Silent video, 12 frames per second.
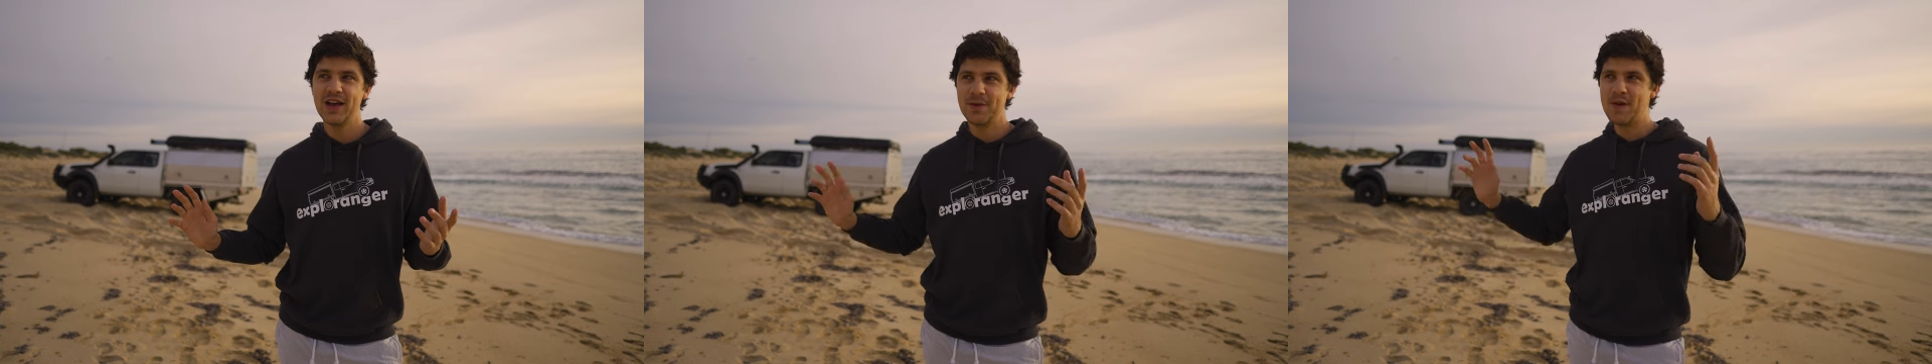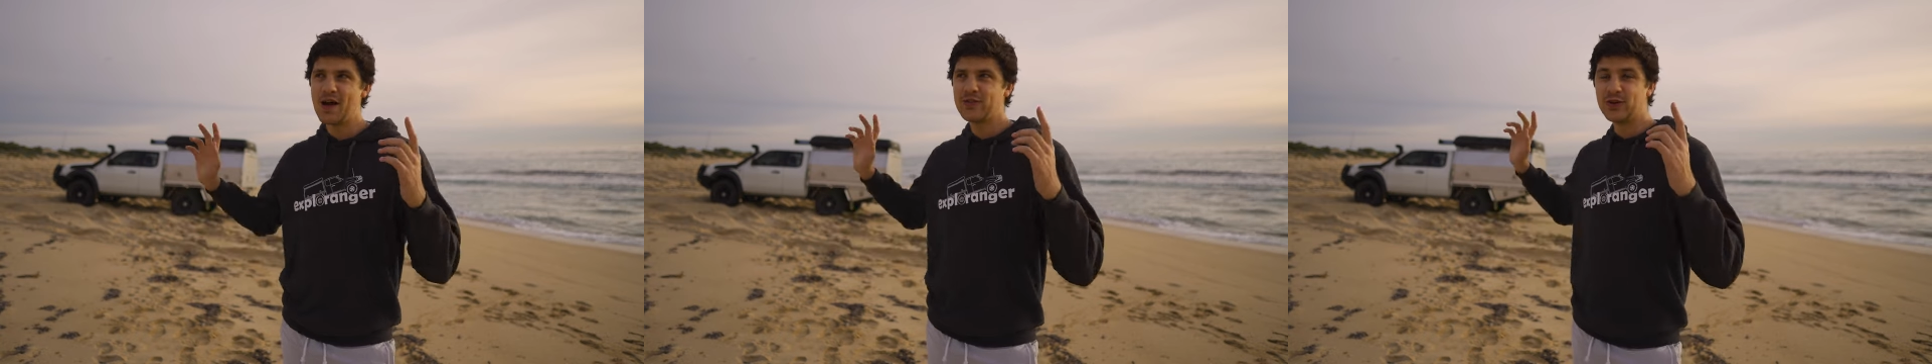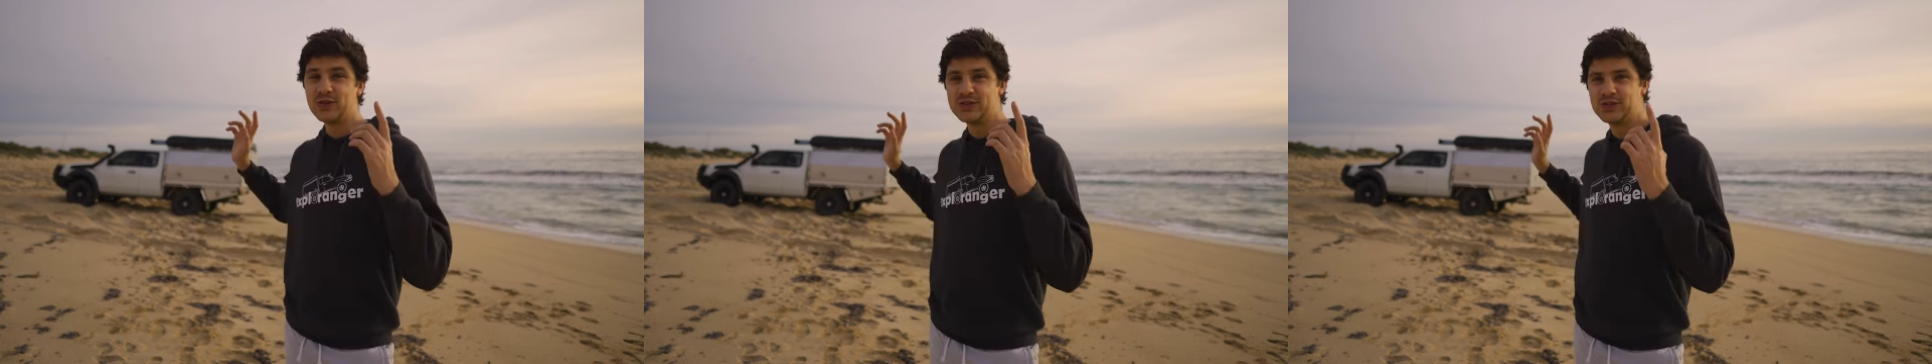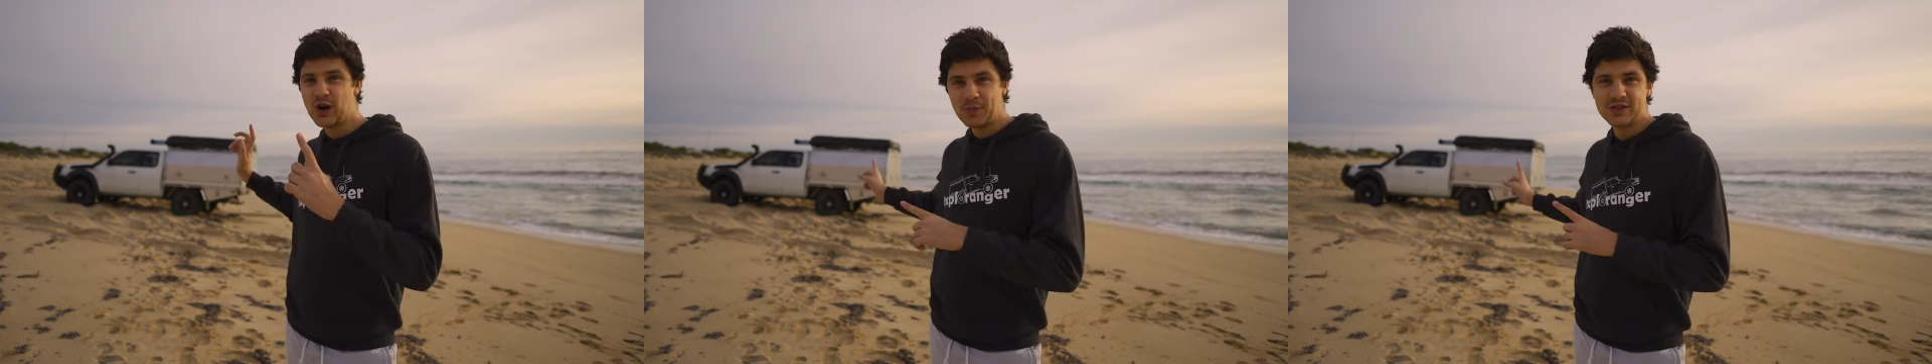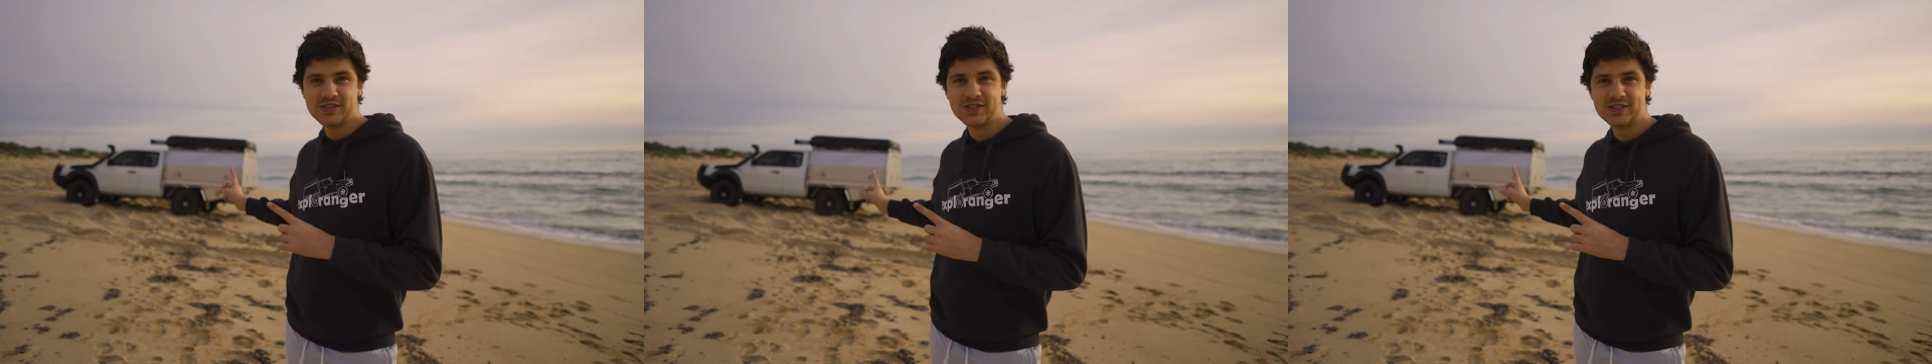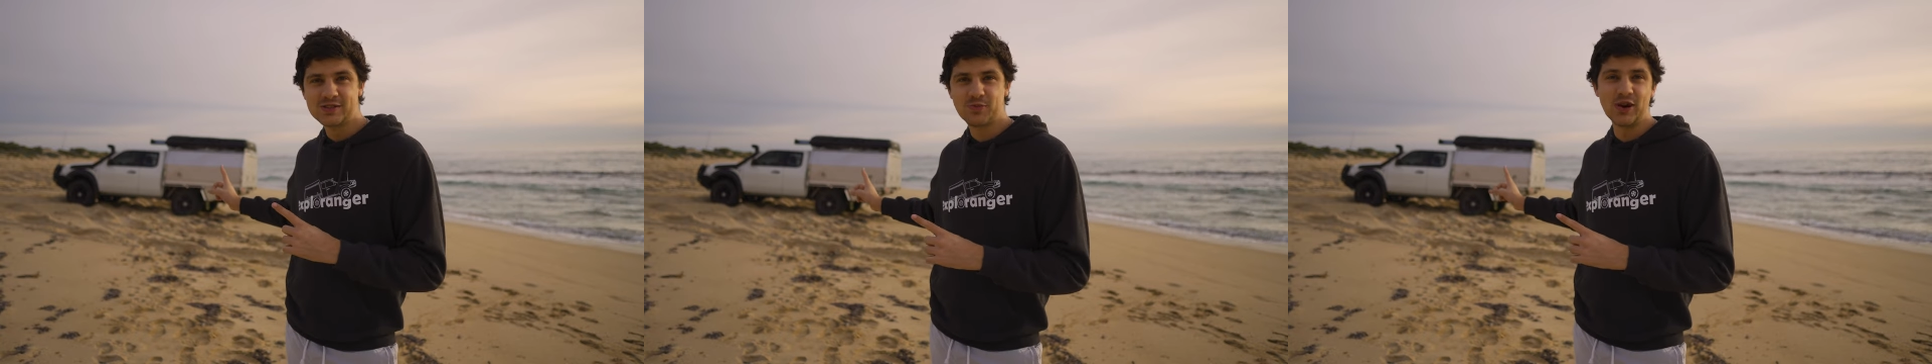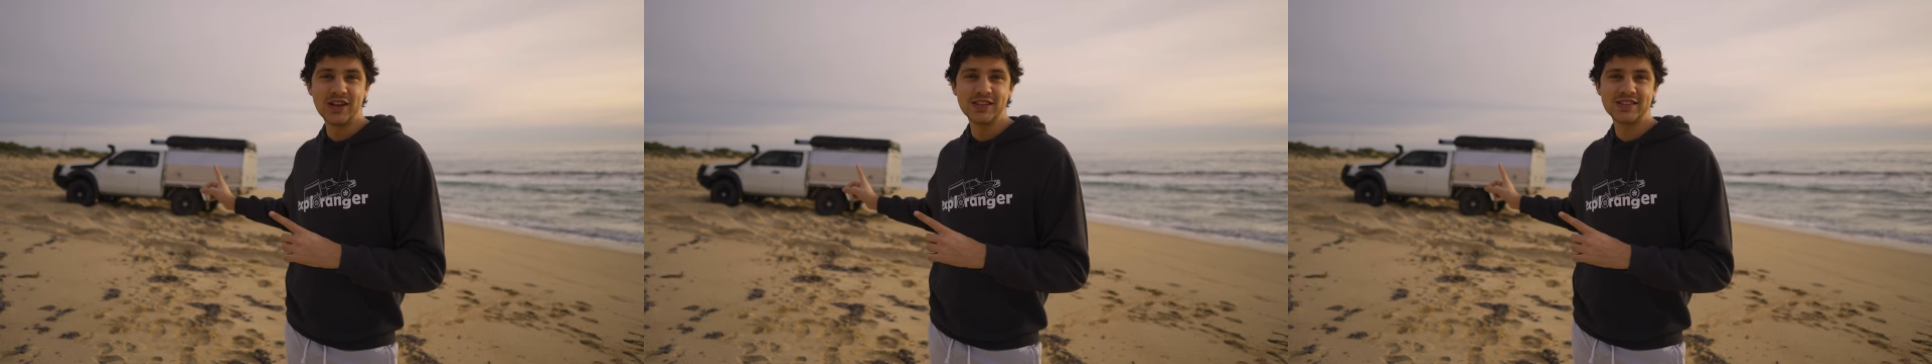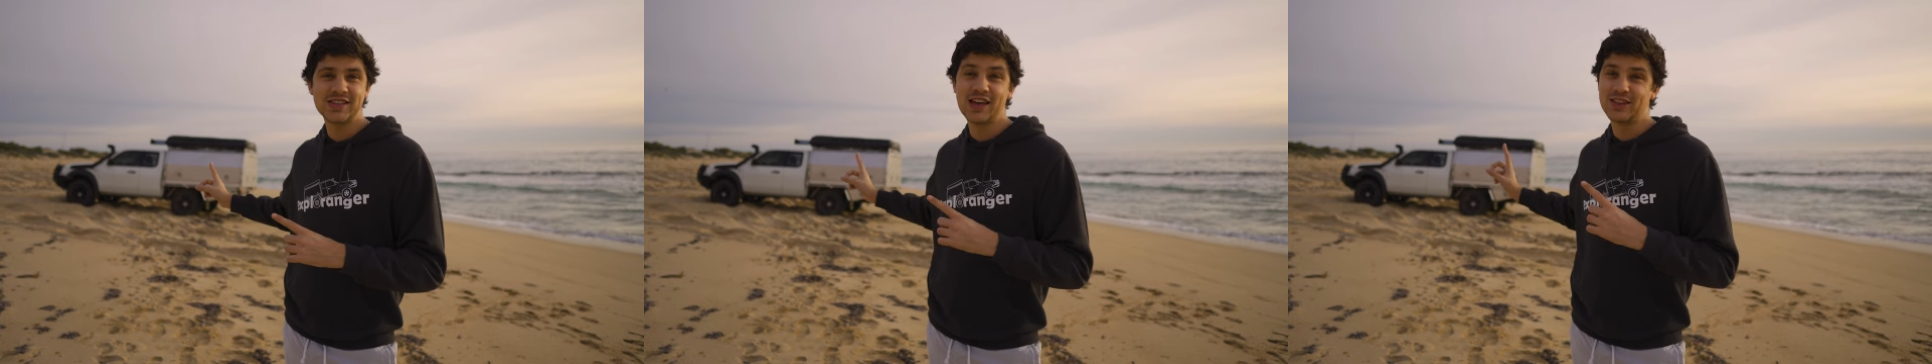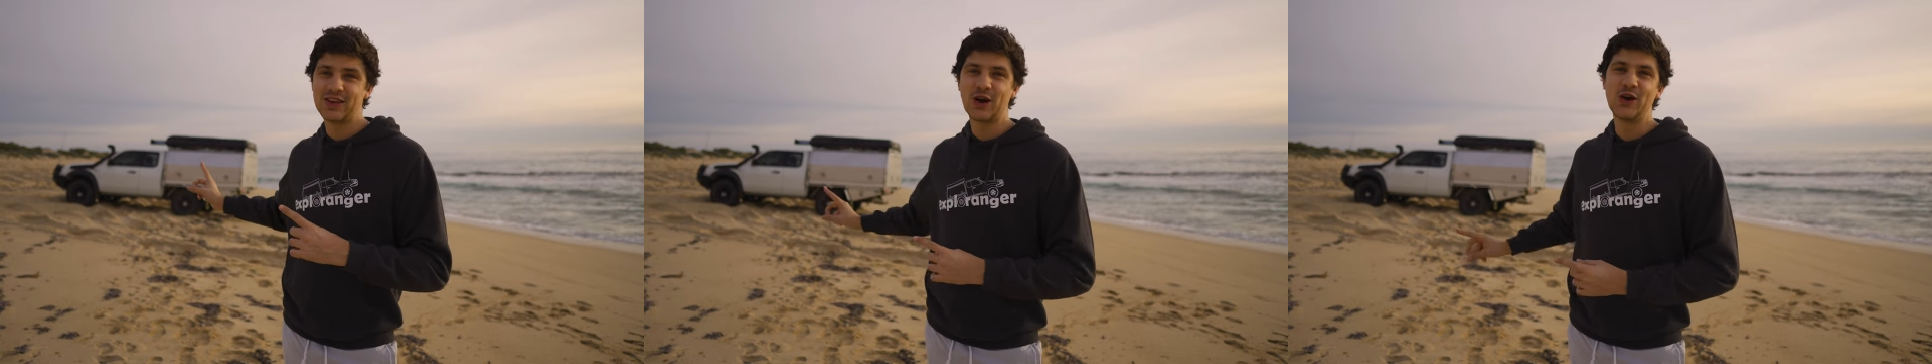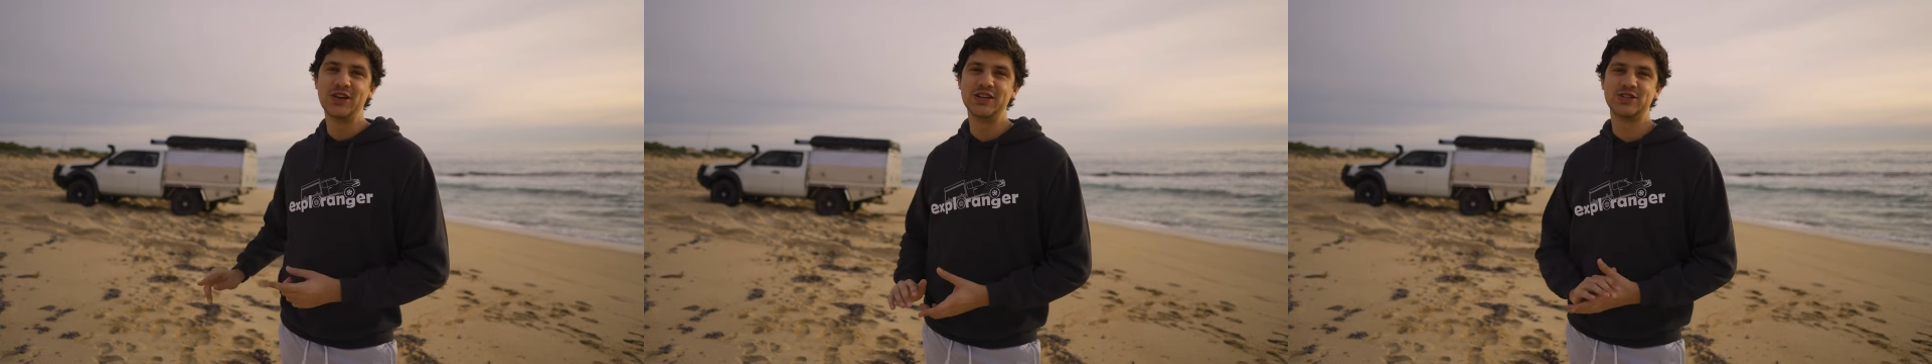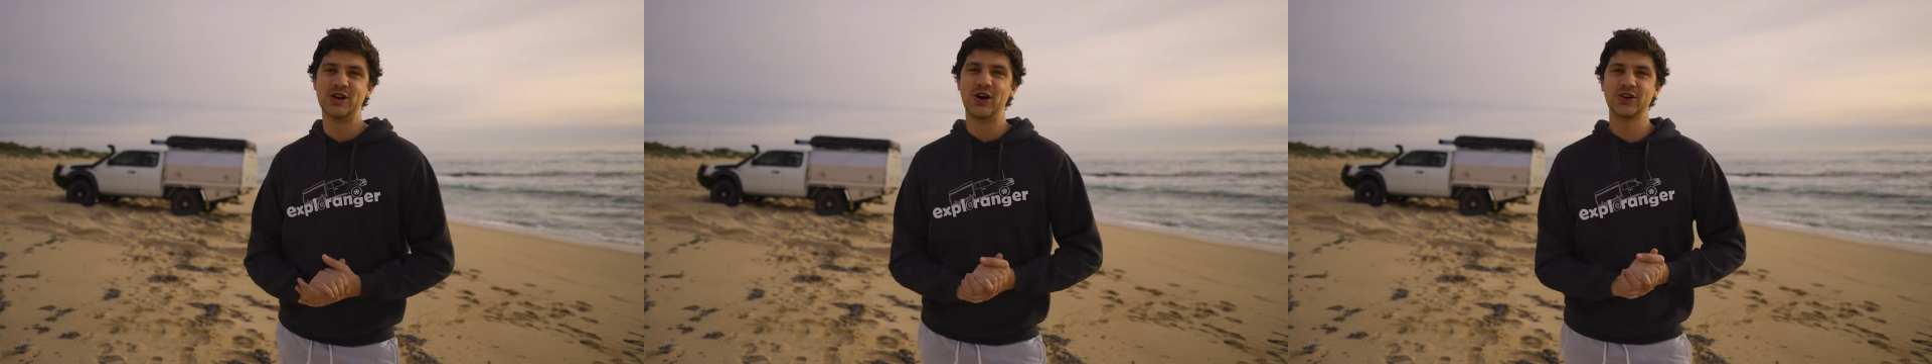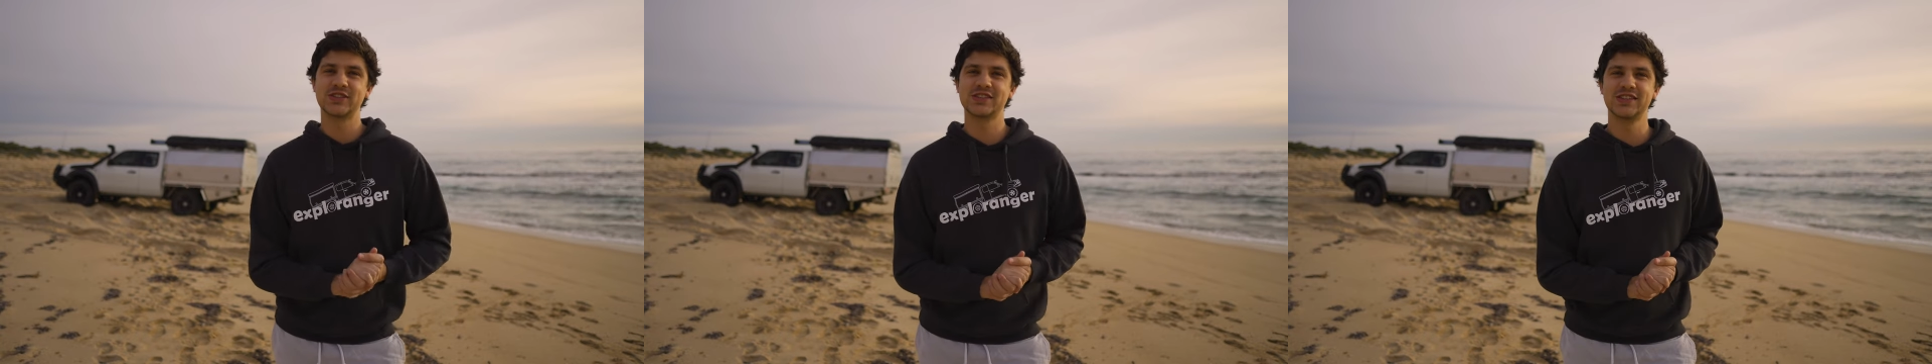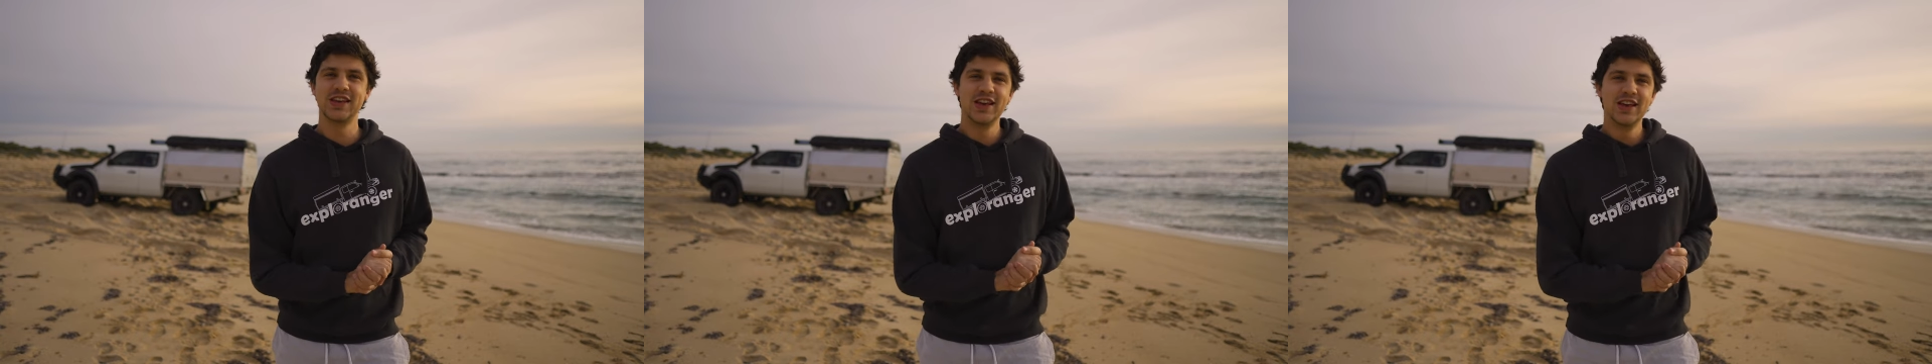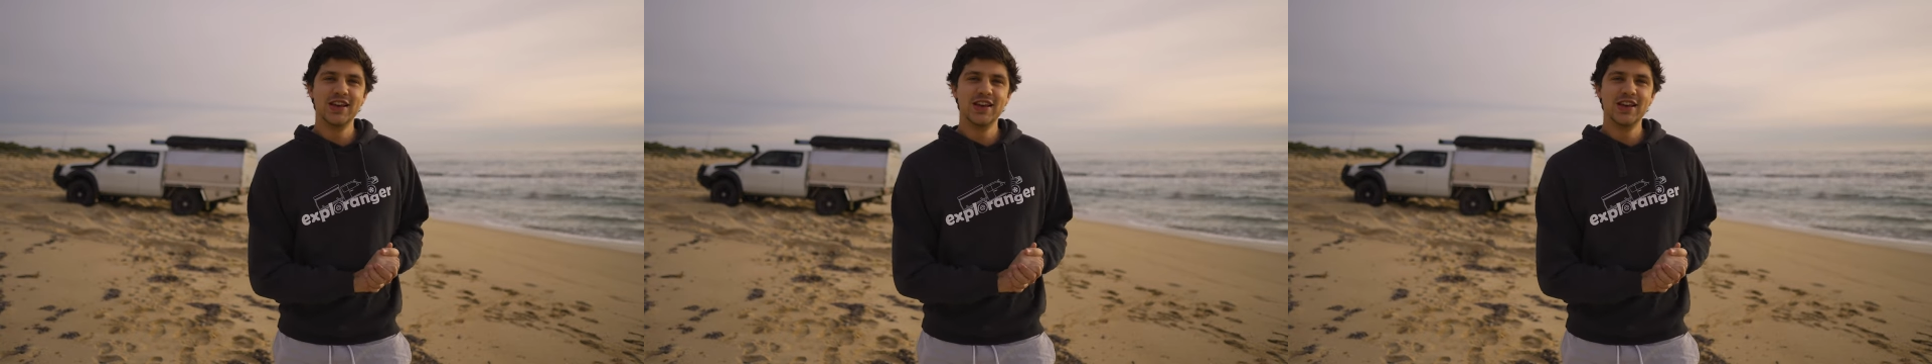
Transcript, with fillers: about those Dobinson Springs and the Koni shocks.